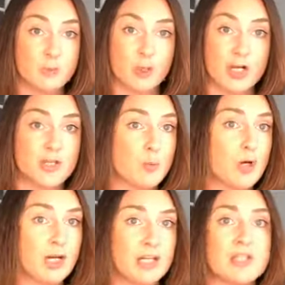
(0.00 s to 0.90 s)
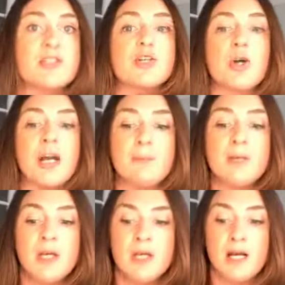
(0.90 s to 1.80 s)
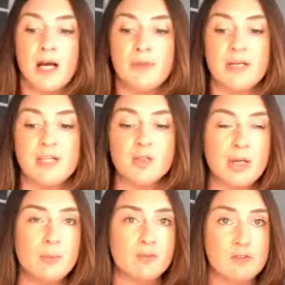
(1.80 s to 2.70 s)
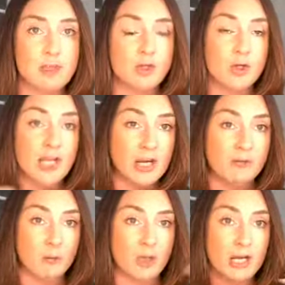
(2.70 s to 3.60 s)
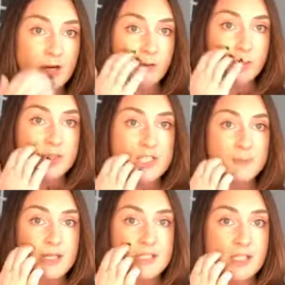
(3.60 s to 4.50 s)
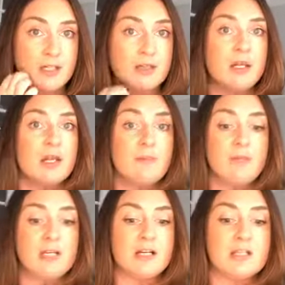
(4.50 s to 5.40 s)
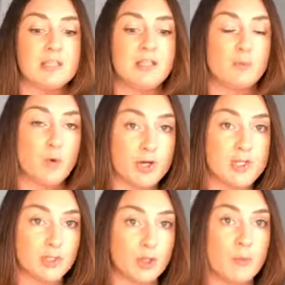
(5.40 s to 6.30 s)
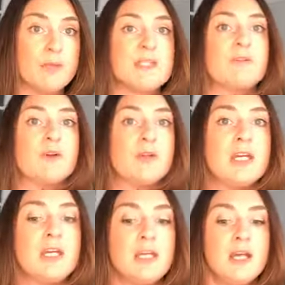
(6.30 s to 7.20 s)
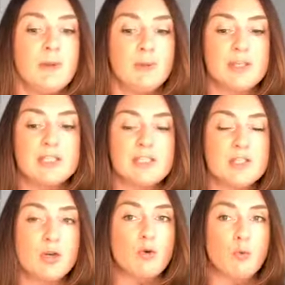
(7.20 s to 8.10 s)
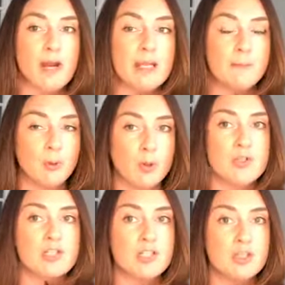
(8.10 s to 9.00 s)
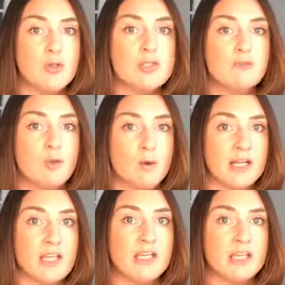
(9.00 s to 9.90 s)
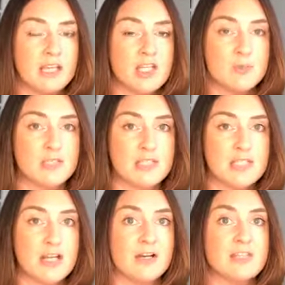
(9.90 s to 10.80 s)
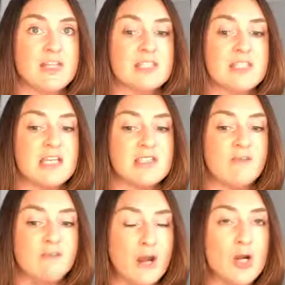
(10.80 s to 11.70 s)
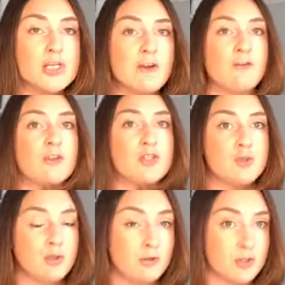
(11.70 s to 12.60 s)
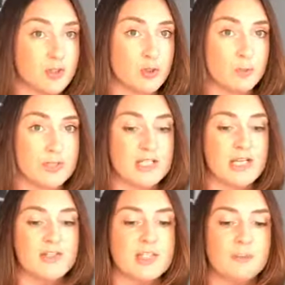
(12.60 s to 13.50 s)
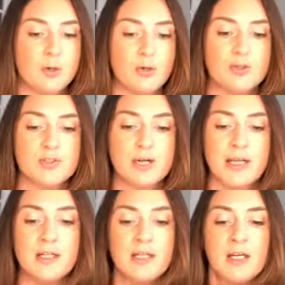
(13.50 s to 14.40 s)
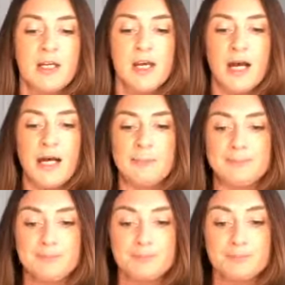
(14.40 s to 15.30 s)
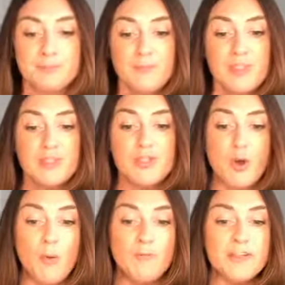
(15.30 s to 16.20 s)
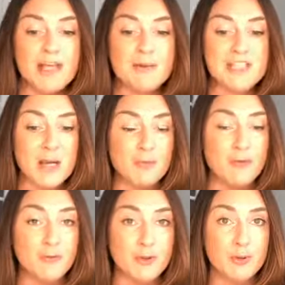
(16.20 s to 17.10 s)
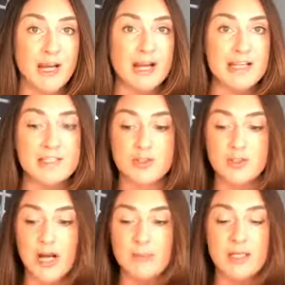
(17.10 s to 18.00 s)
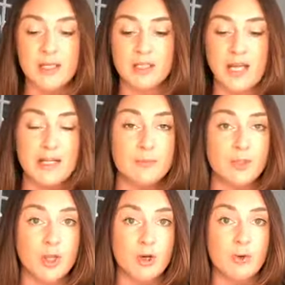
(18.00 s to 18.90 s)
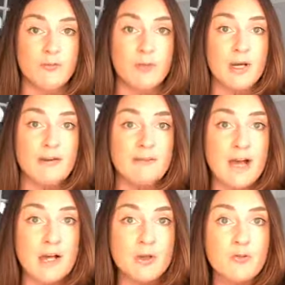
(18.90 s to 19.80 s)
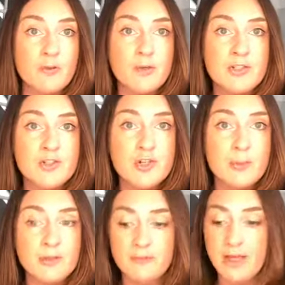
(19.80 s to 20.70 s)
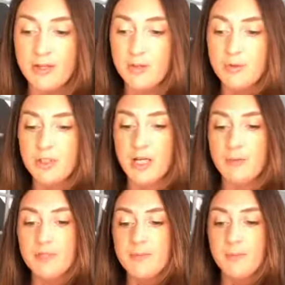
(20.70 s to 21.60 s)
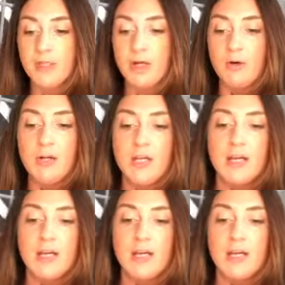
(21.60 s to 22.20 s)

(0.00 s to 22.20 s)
It will also work on Instagram. Instagram, you have to be a little more careful with the spacing because it works a little bit differently. But this is a great post to use if you want to get engagement in sales. It's very different than doing a super salesy post, right? So hopefully that was helpful for you guys. Drop me a line below if you got value from it. Just drop me a value in the comments below.